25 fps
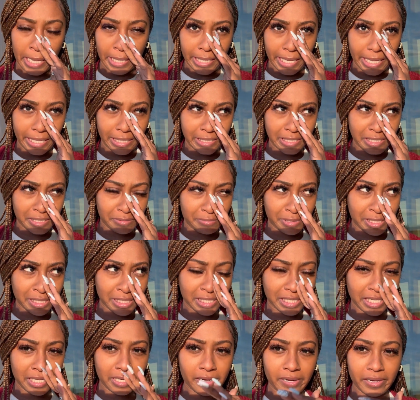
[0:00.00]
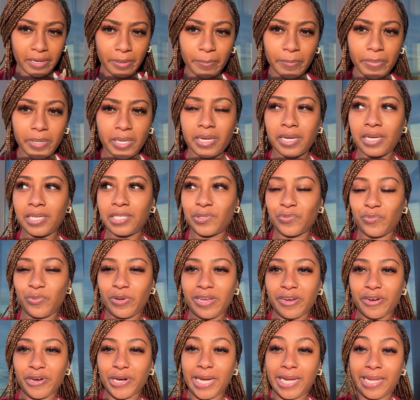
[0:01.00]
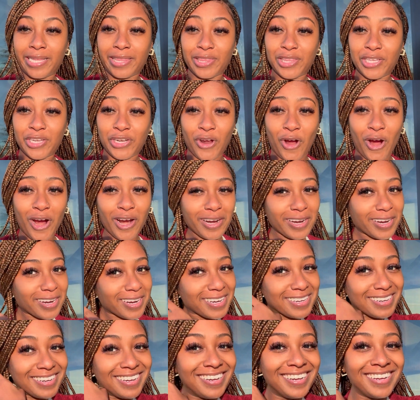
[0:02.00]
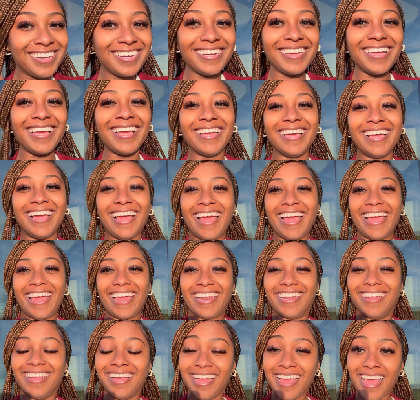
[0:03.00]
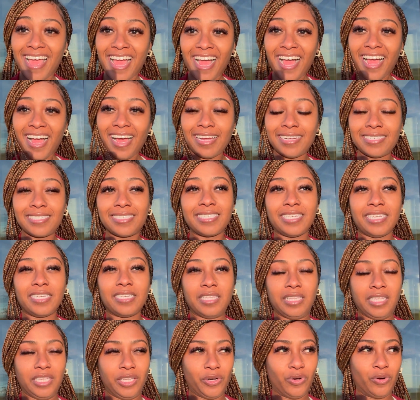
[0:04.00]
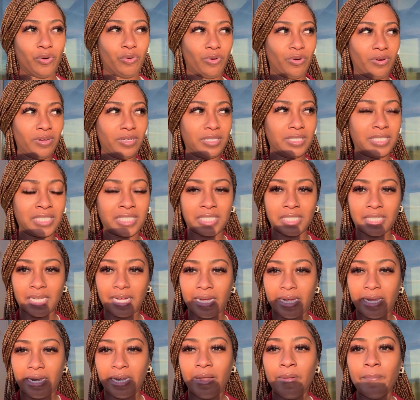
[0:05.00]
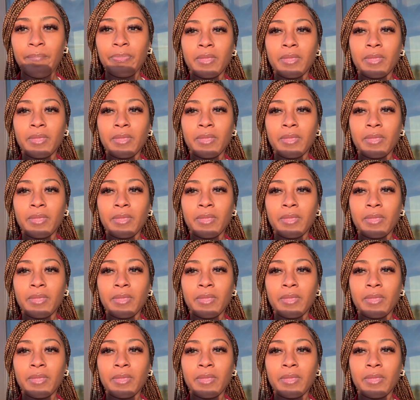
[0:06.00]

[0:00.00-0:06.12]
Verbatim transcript: and some sun because we're in the dark and I just need a little sun.